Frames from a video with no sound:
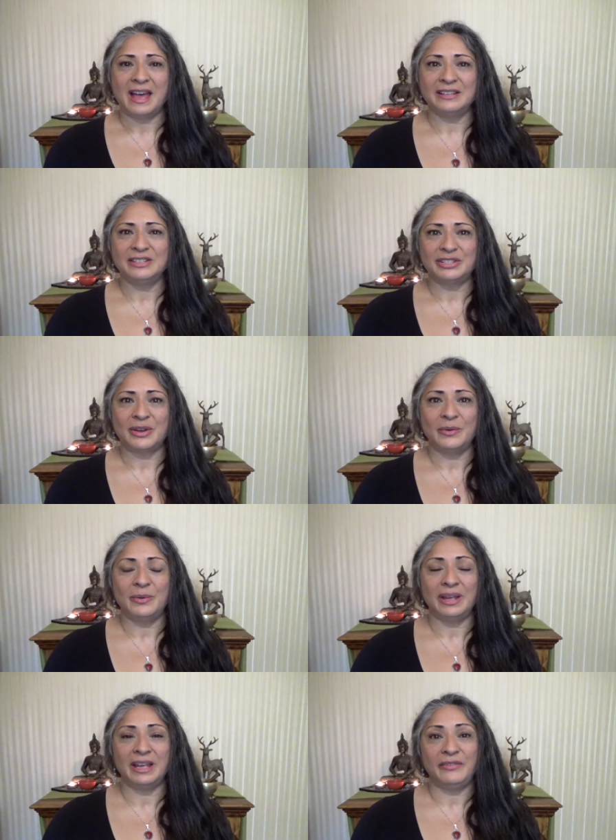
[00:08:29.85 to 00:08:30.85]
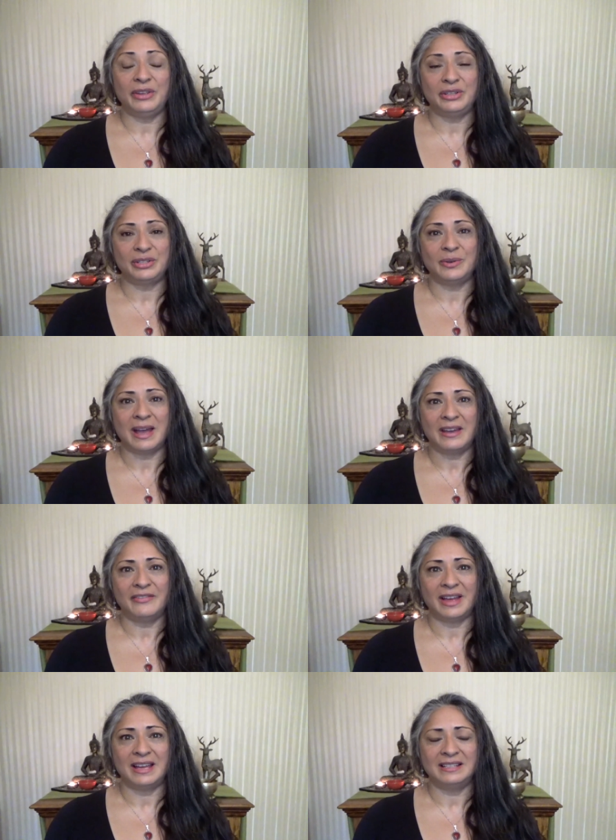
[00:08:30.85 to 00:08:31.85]
And so, if you do
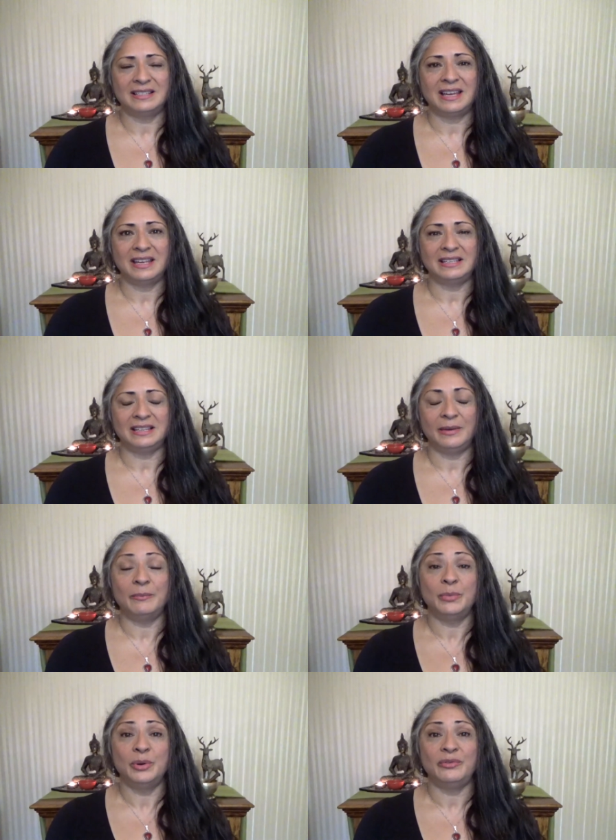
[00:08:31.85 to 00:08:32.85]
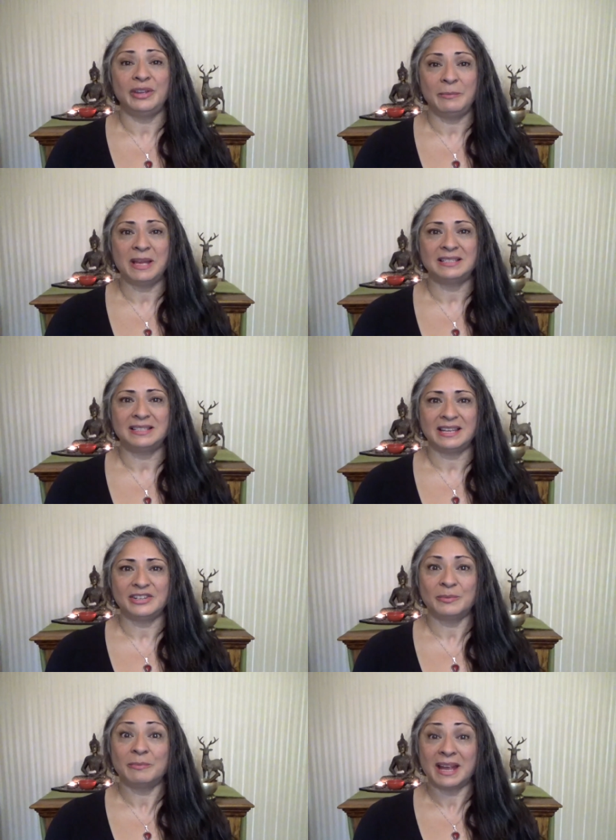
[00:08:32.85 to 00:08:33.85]
have anxiety, moving
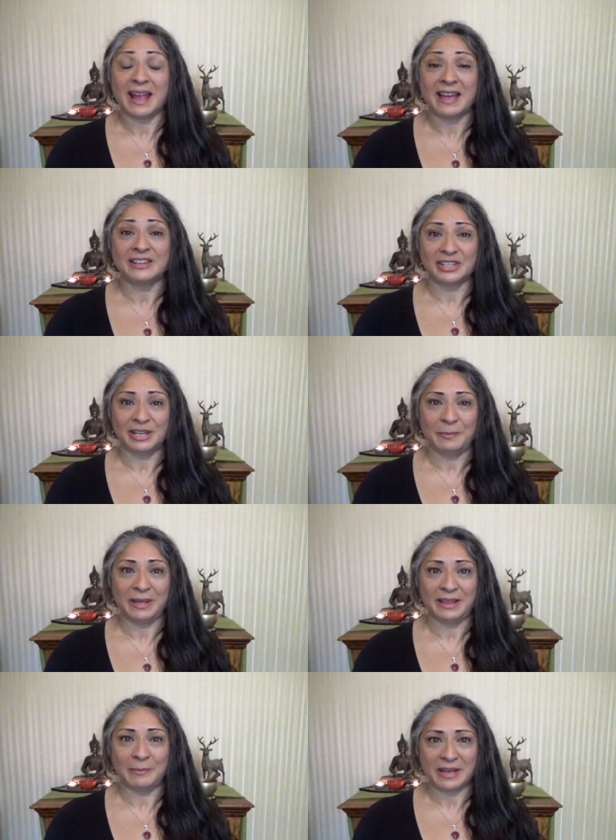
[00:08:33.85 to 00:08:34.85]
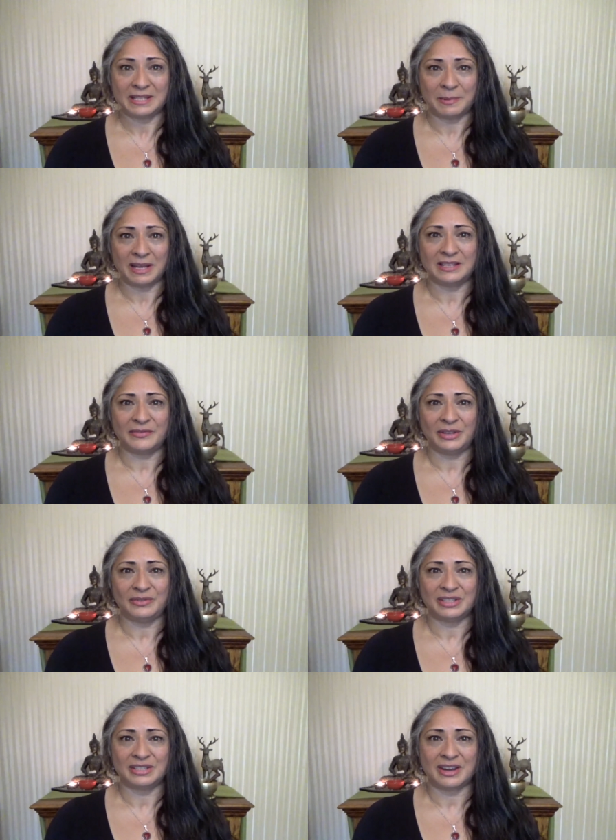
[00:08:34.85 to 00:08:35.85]
meditation might actually be the best place for
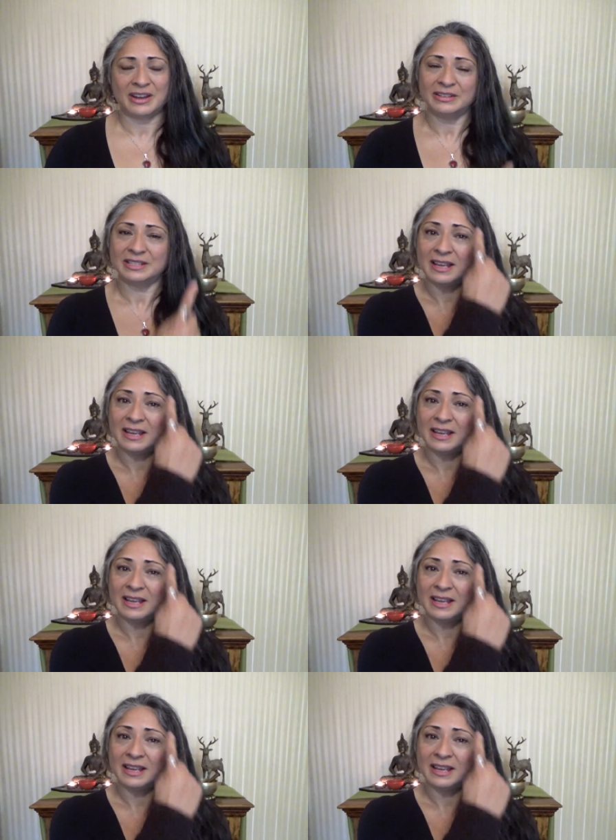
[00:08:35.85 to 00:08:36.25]
you to start,